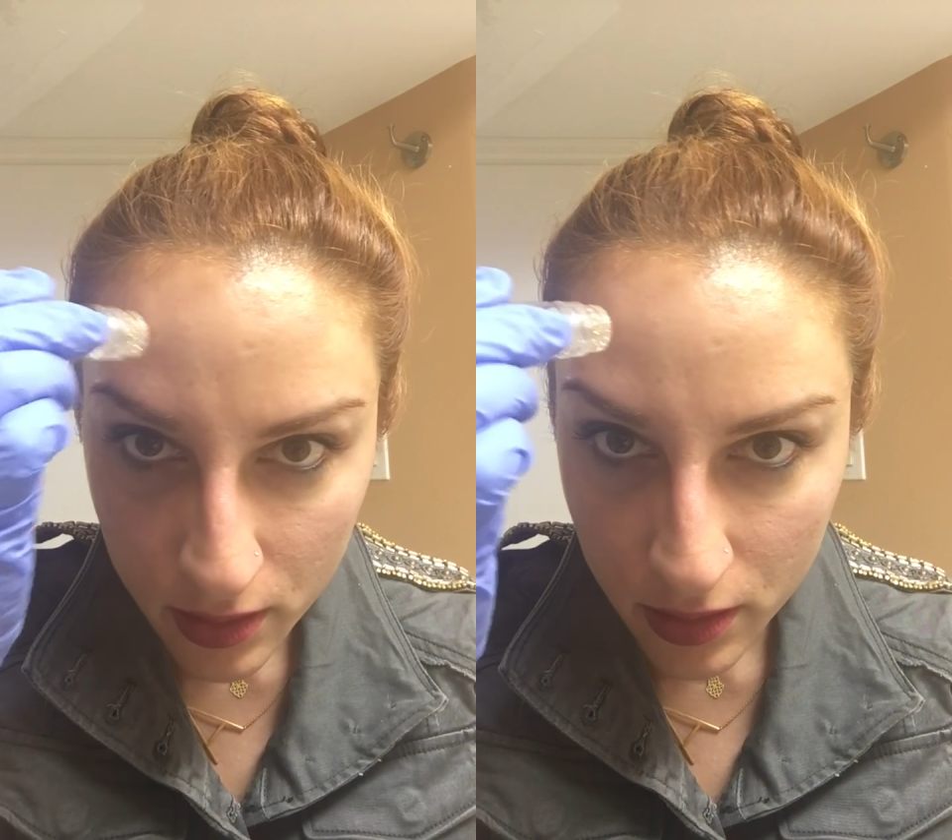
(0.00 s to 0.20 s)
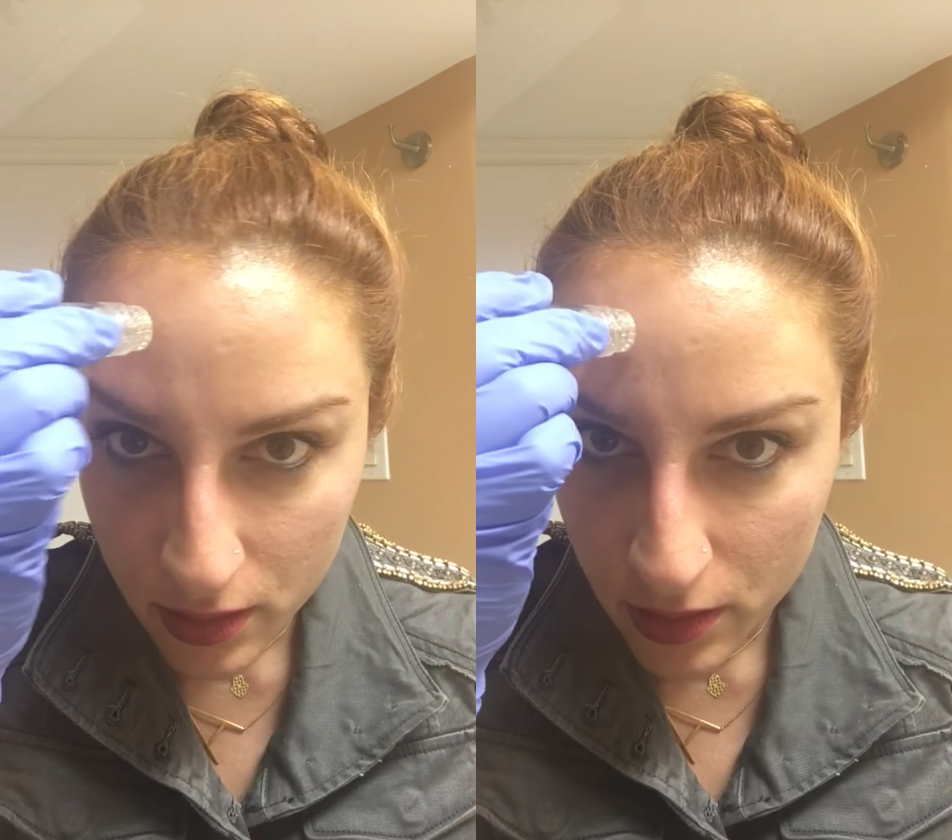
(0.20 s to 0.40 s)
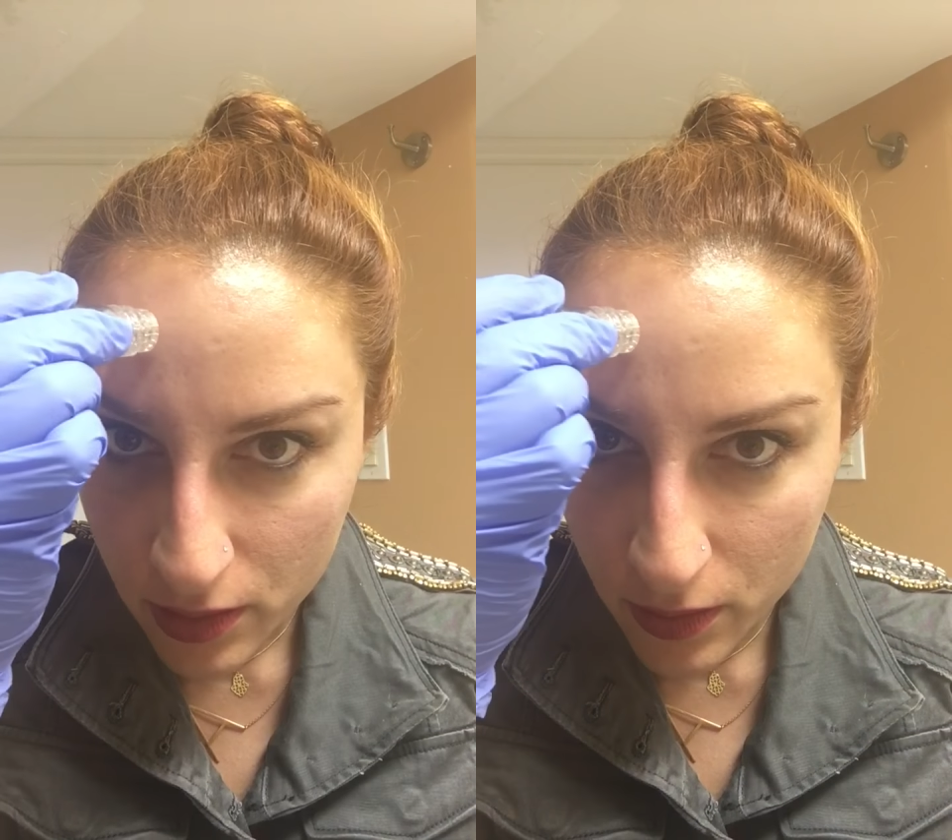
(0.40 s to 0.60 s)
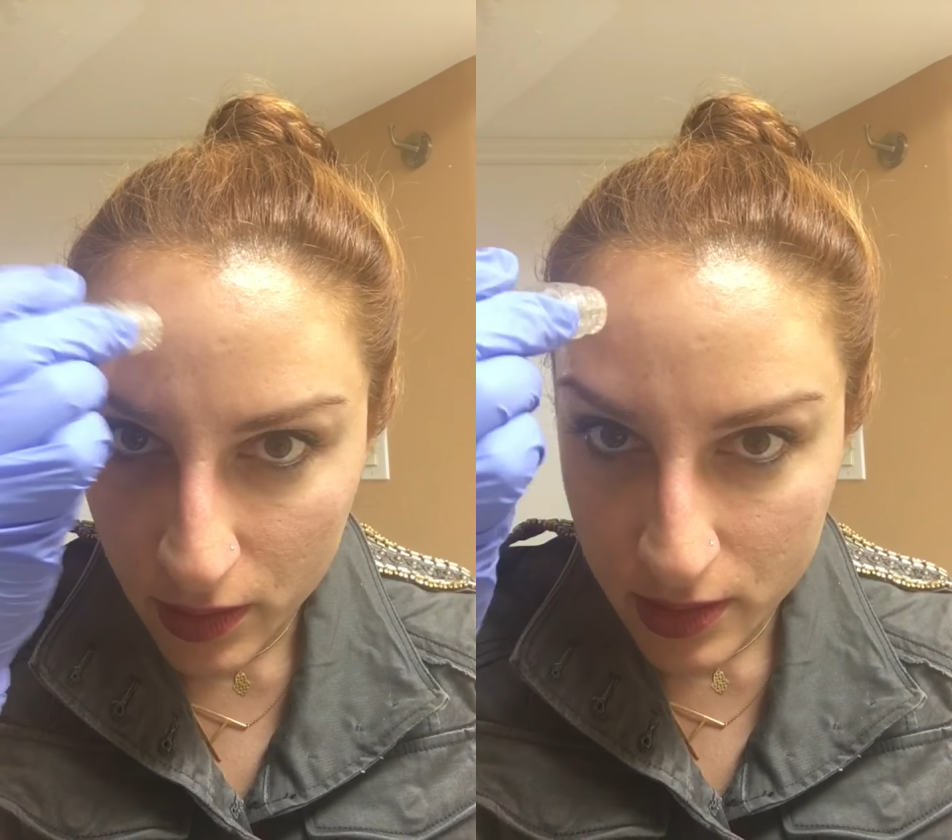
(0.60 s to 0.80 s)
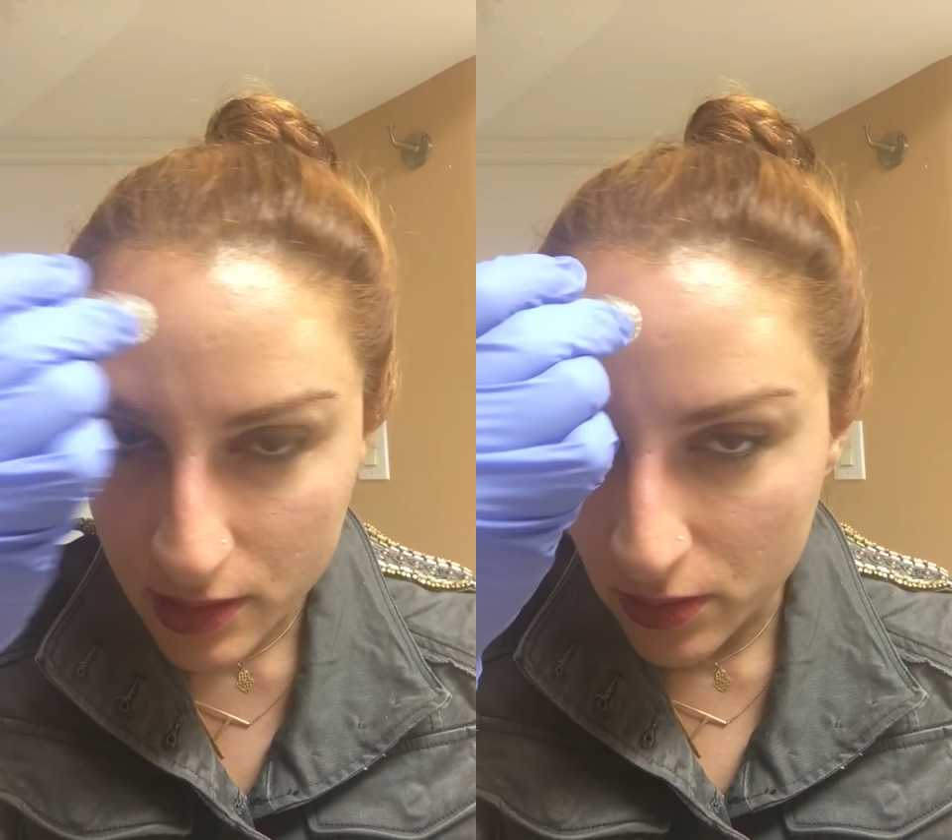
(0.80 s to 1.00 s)
You're gonna
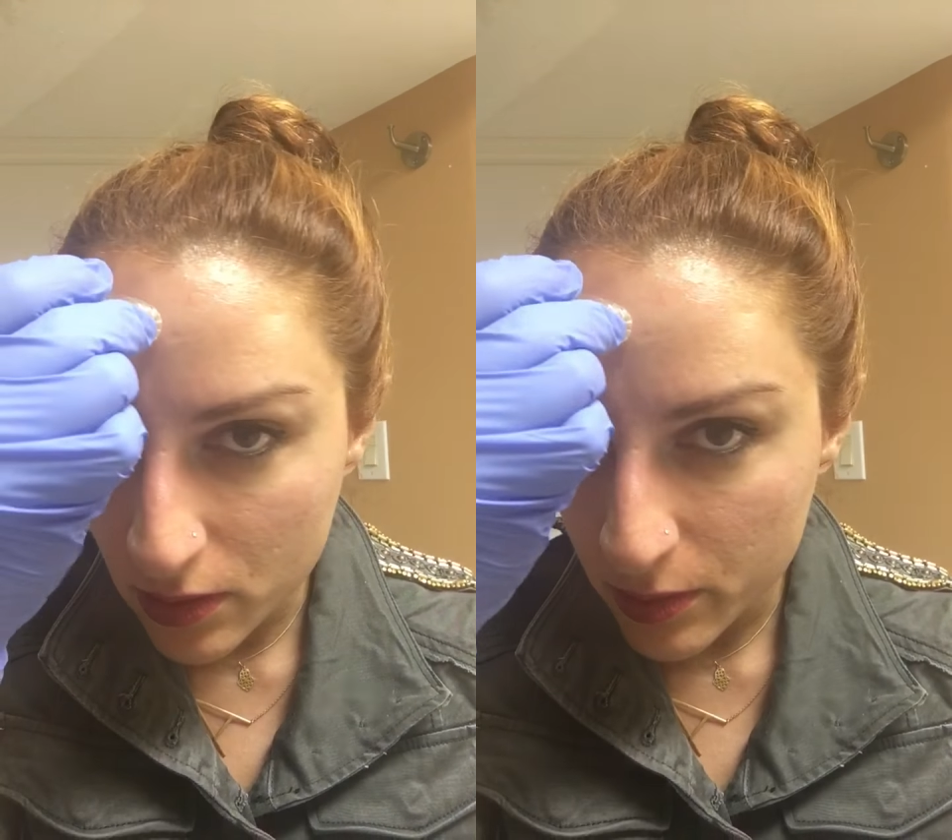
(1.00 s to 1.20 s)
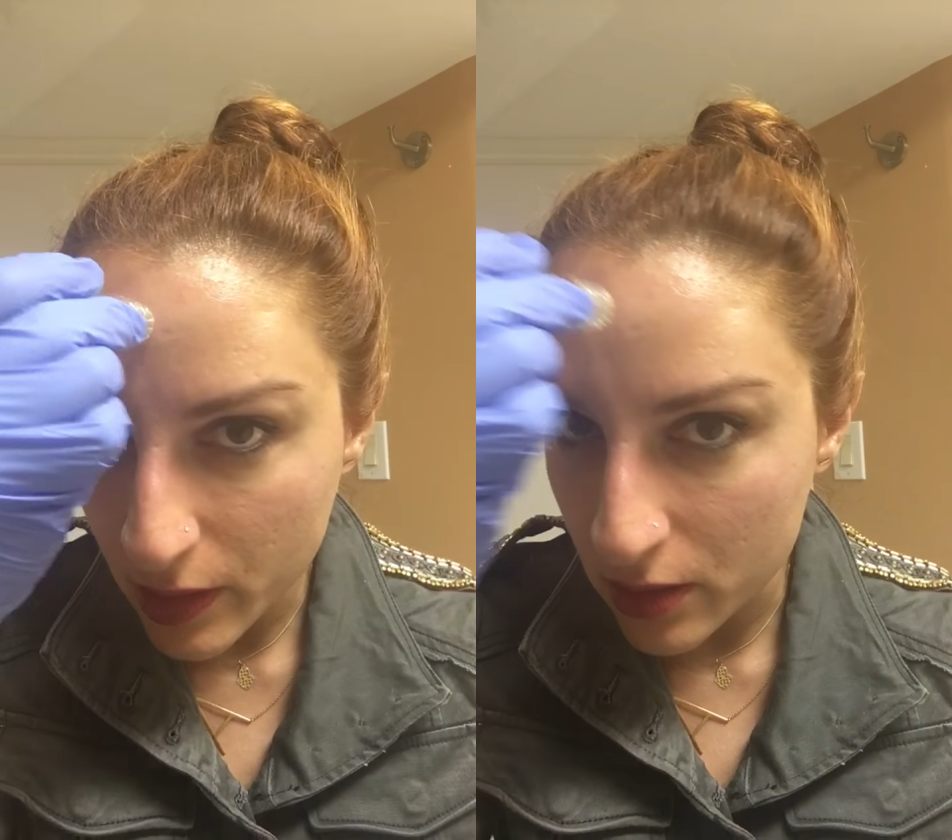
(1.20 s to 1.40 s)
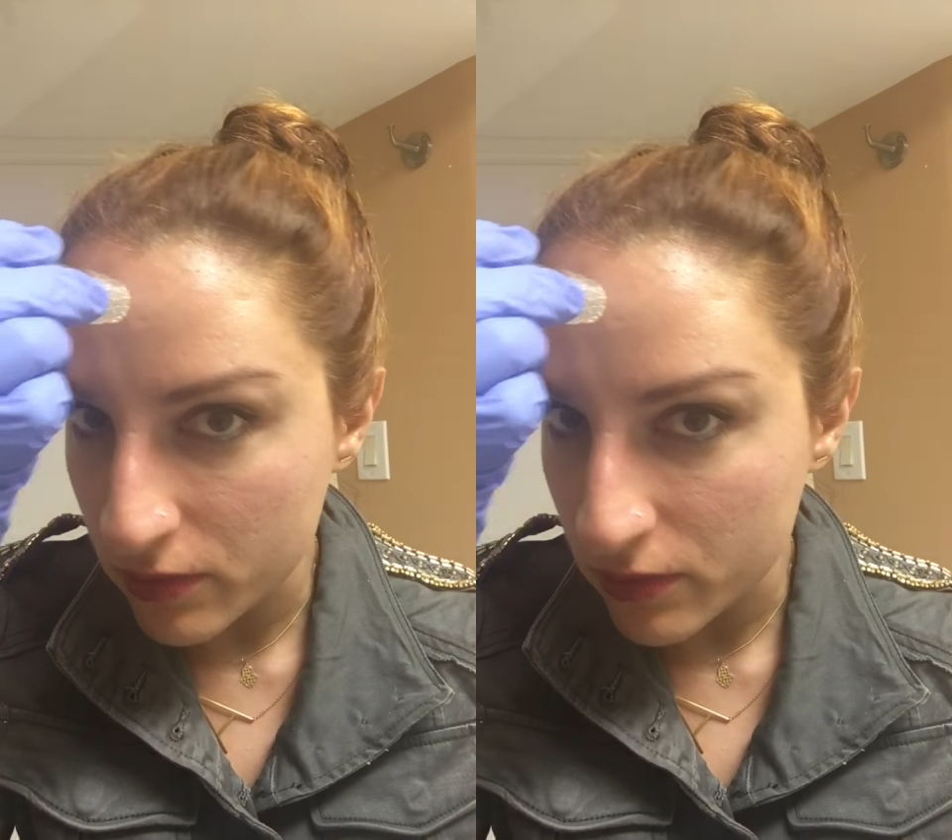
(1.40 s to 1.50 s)
notice a little amount